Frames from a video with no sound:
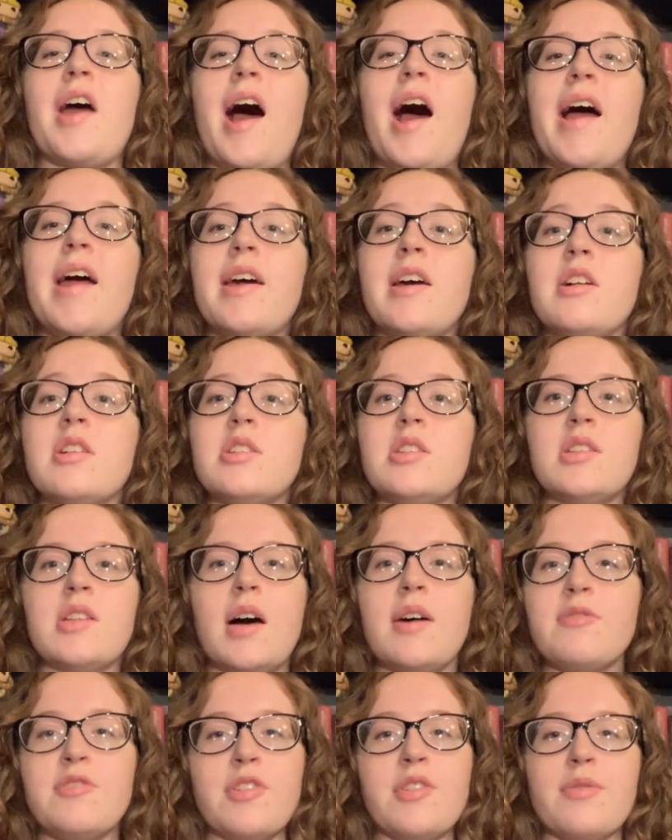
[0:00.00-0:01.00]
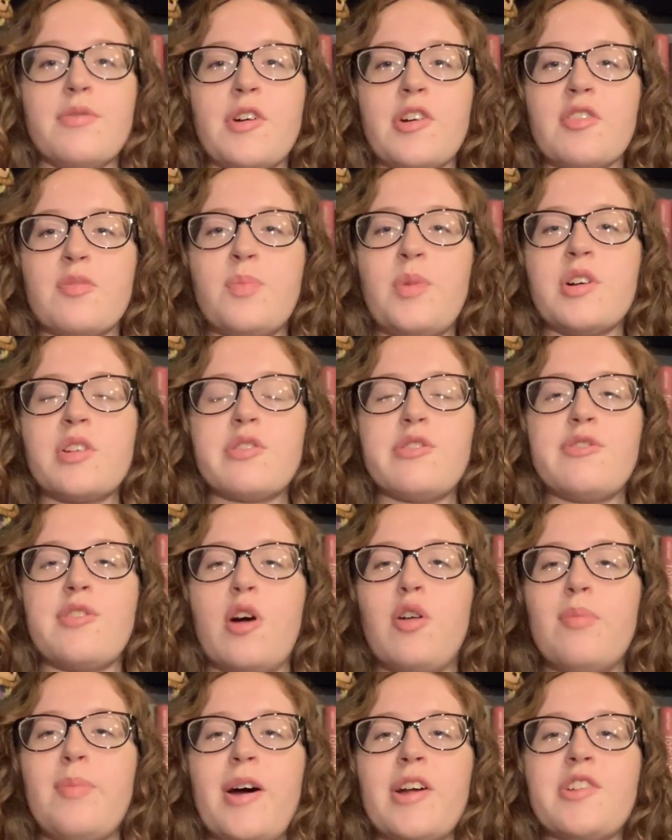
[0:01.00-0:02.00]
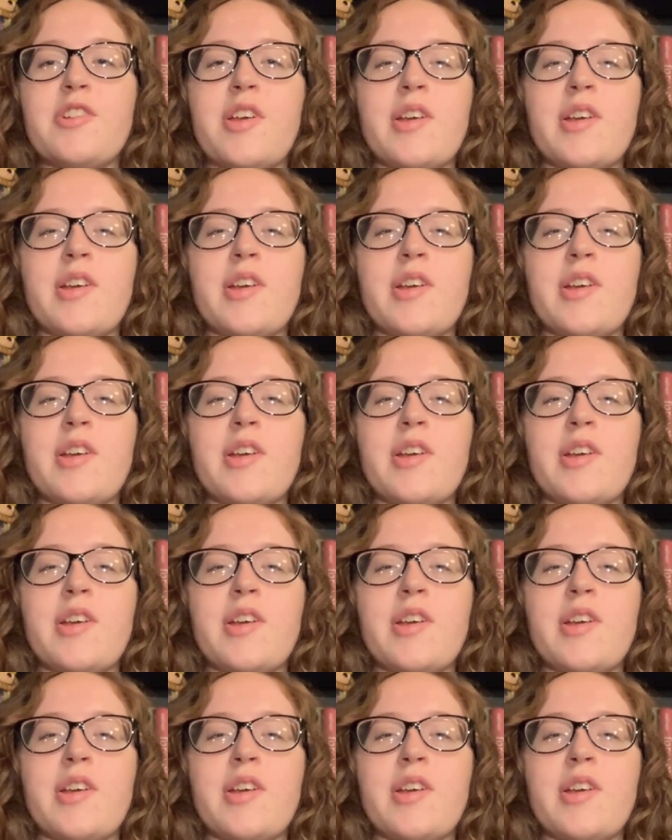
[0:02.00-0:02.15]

I loved the first book so much.